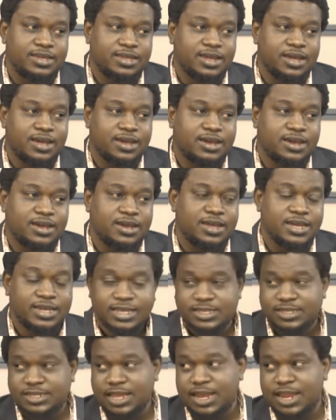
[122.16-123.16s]

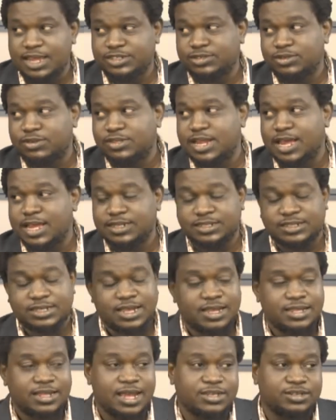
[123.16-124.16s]
Ekiti election
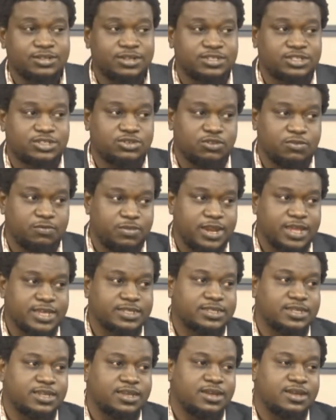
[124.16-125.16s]
that just took
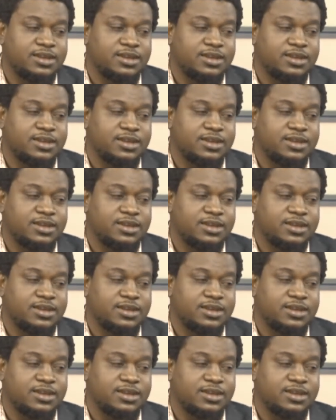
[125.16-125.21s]
place.